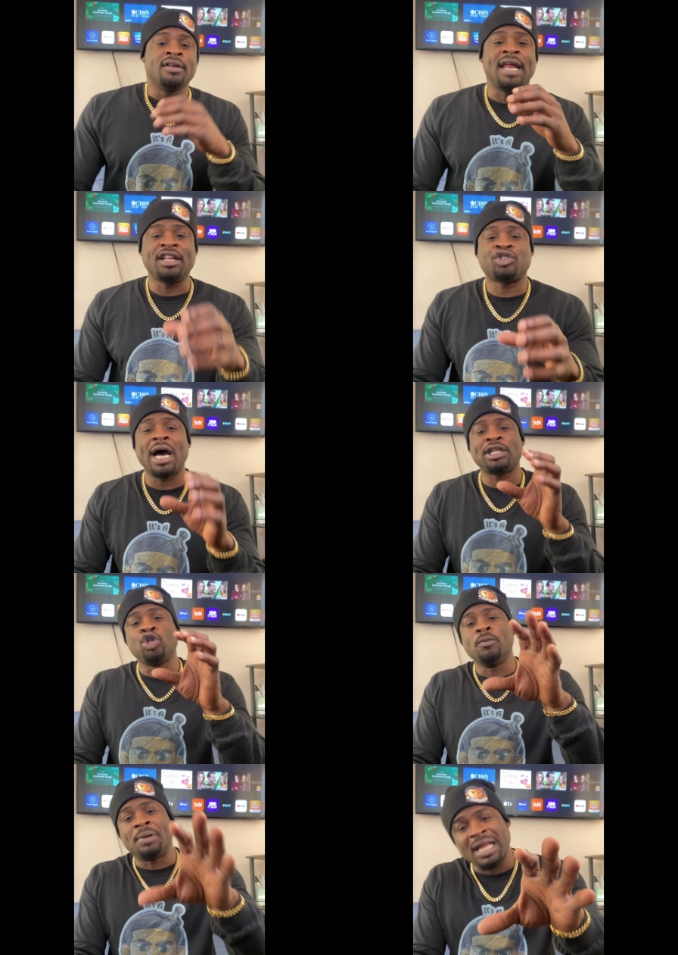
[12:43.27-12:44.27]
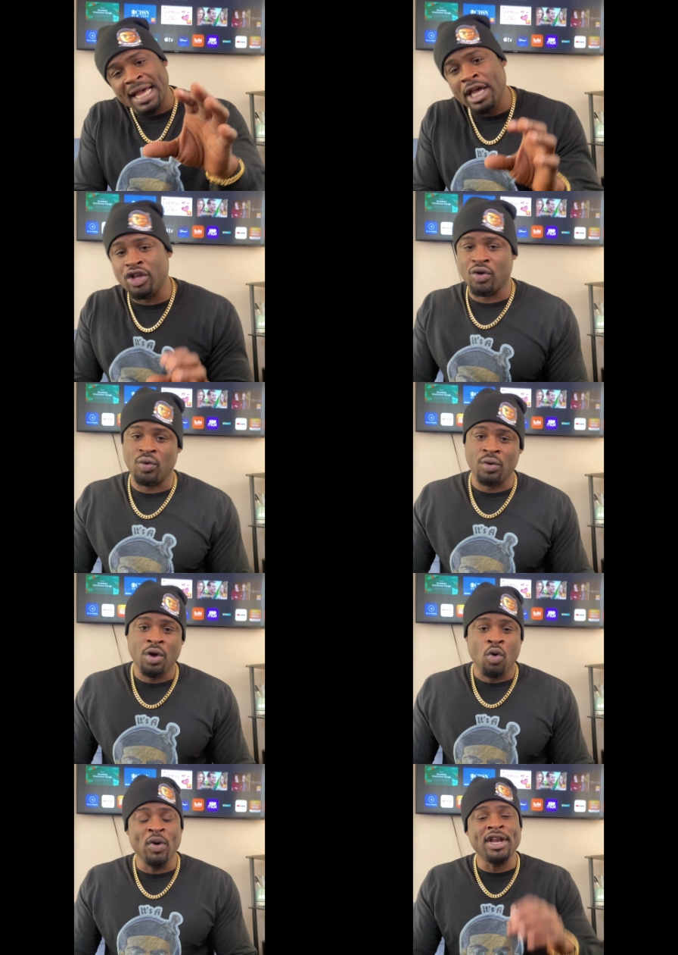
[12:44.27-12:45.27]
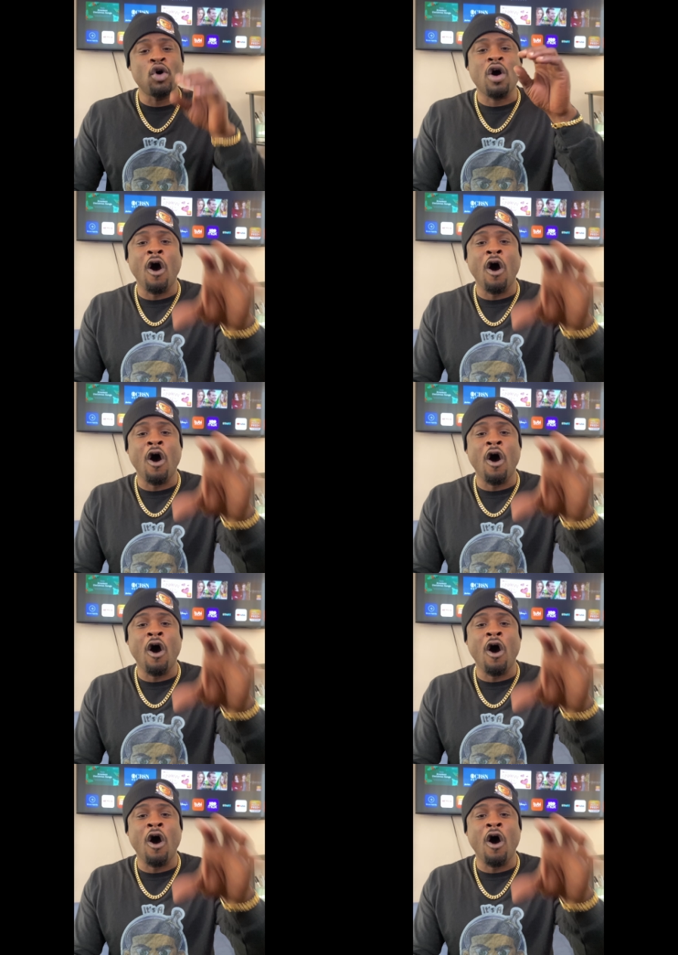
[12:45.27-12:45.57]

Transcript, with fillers: They try to play you. We don't